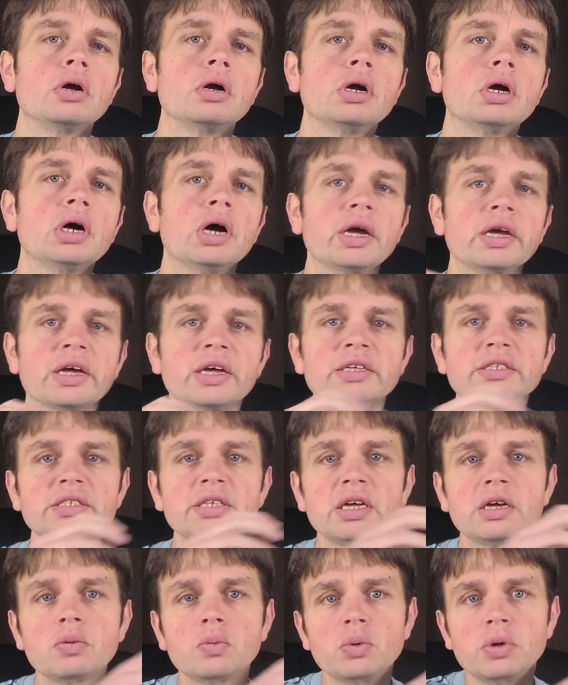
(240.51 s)
like I
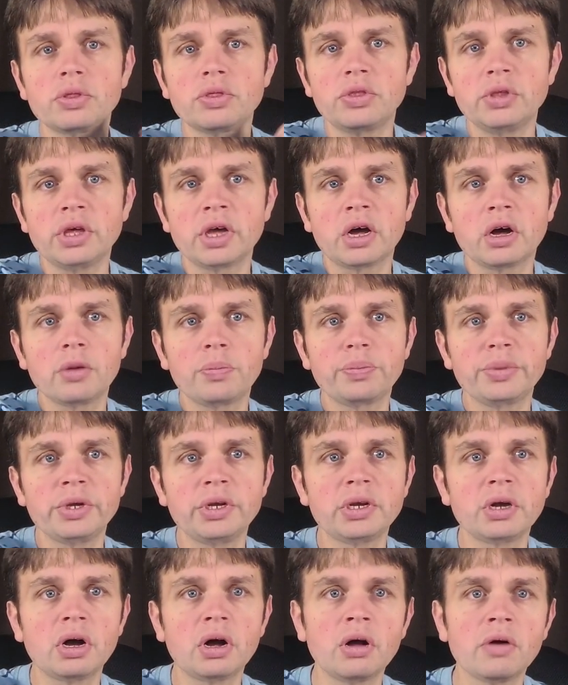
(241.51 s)
said, with the
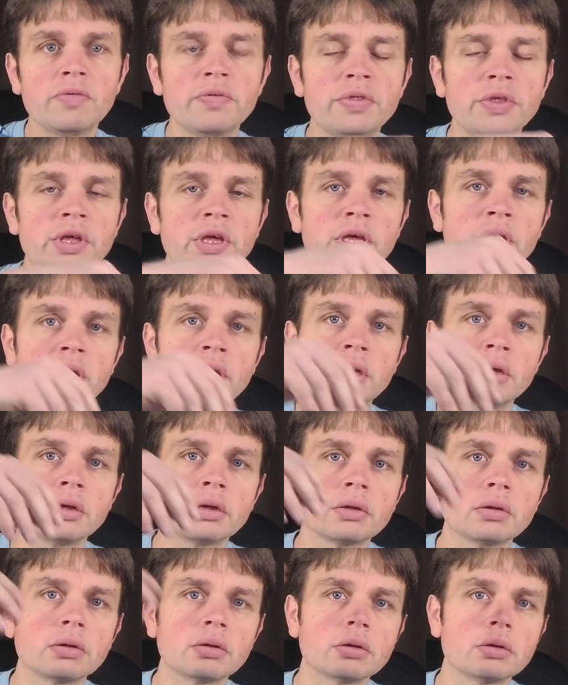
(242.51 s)
helping of the
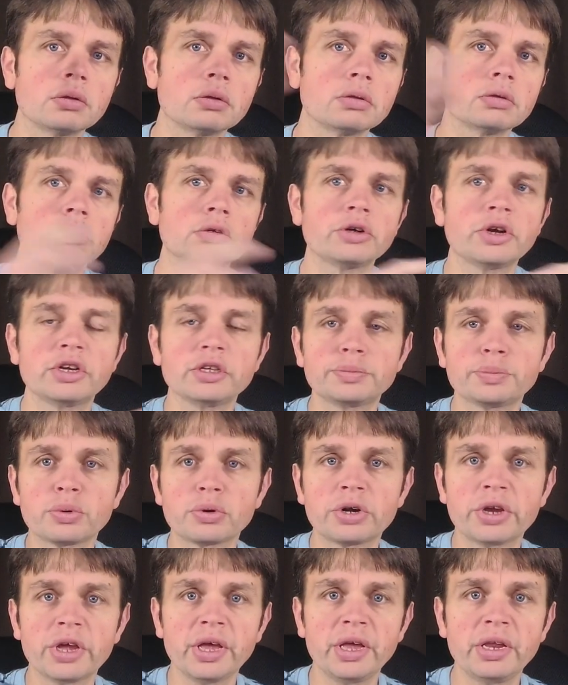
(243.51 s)

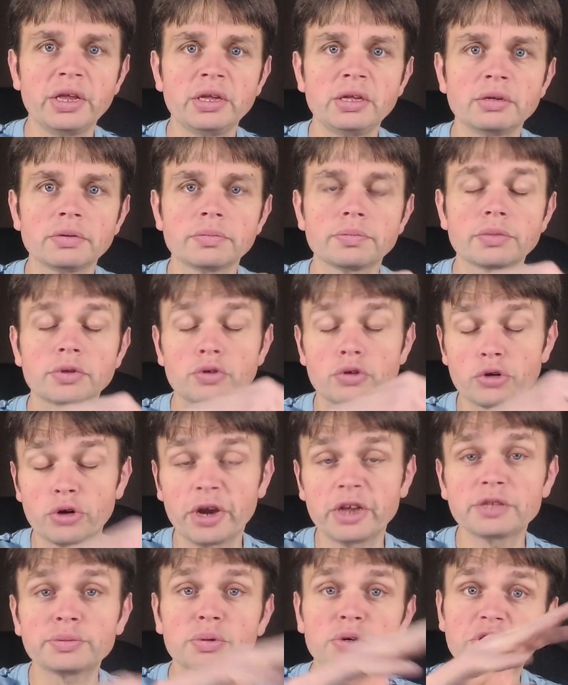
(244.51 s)
transportation
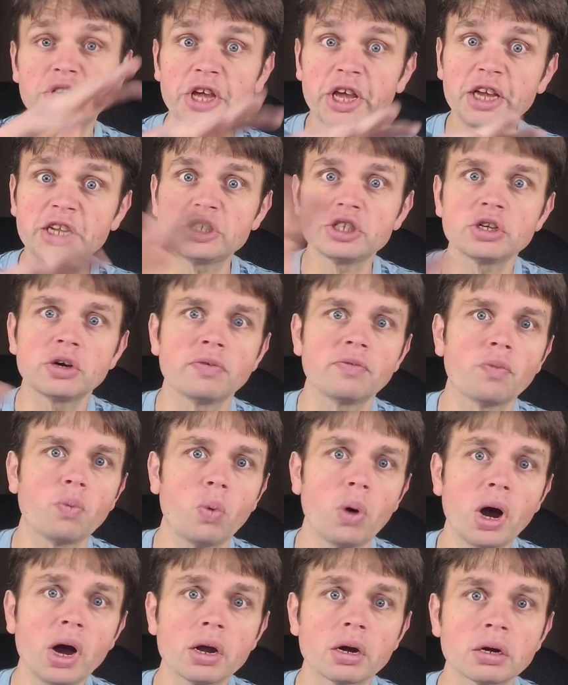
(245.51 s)
of
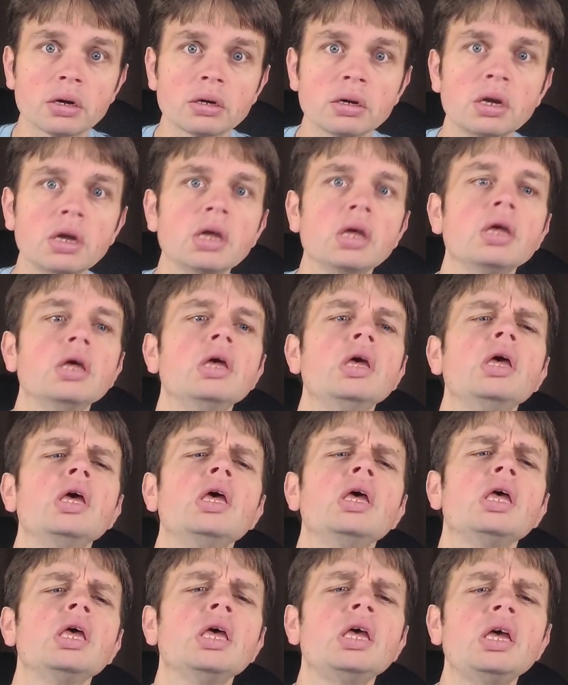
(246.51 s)
water,
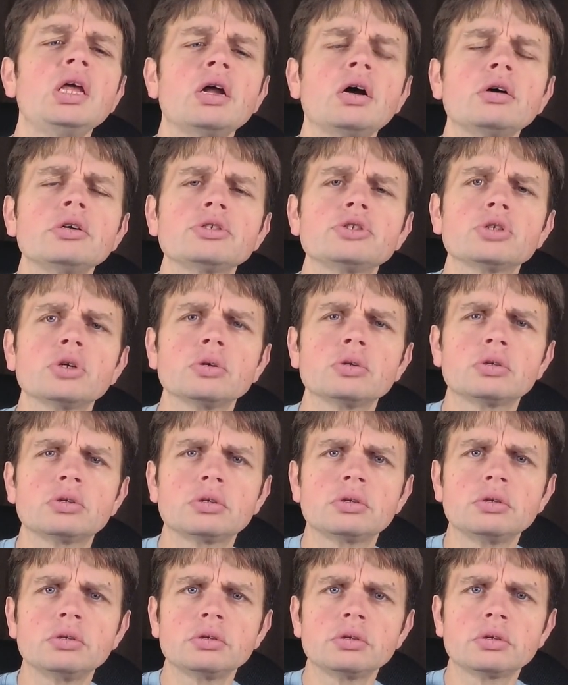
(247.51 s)
it also
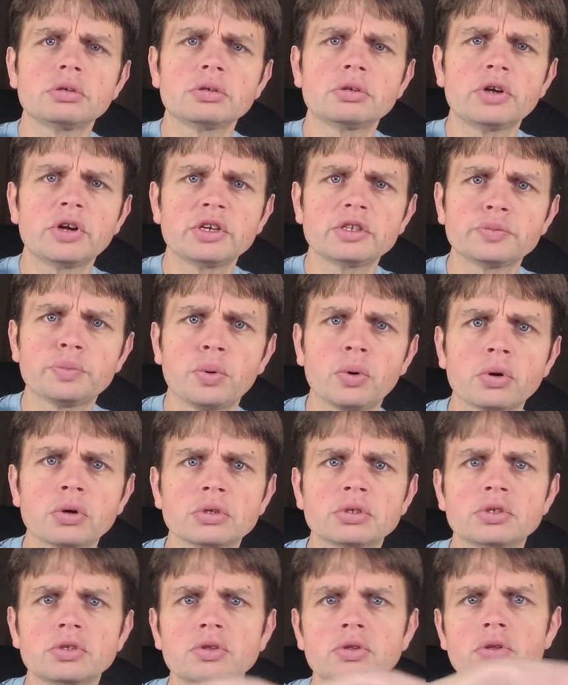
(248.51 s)

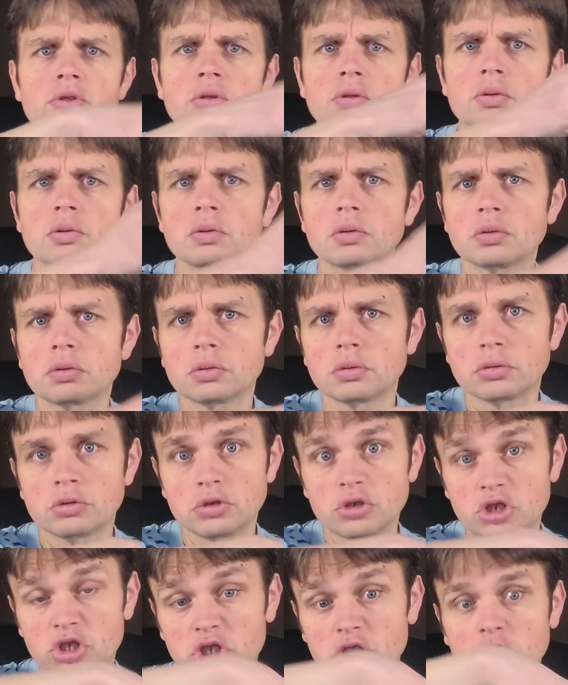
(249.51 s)
transports
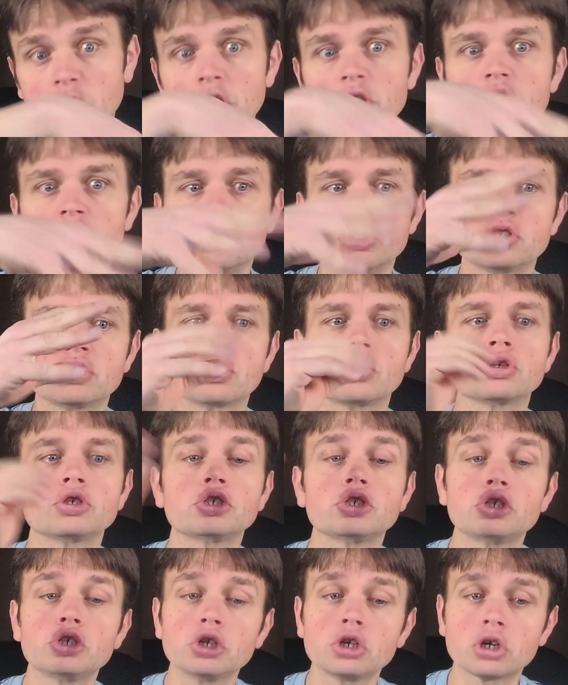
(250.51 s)
starches or
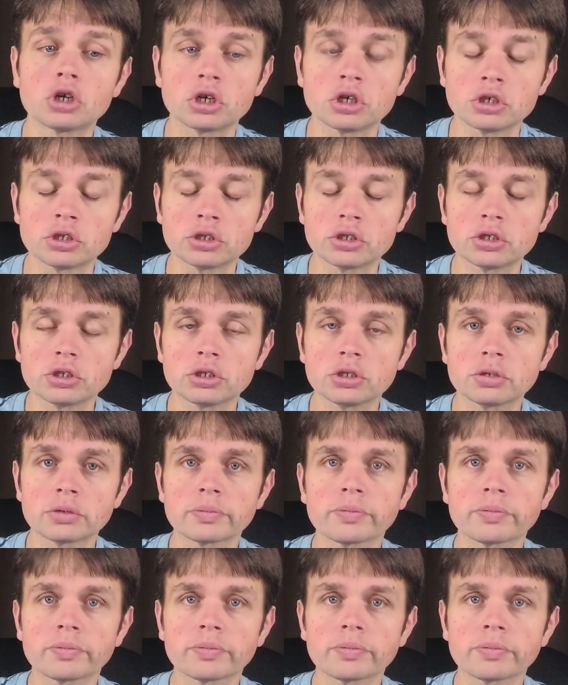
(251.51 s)
sugars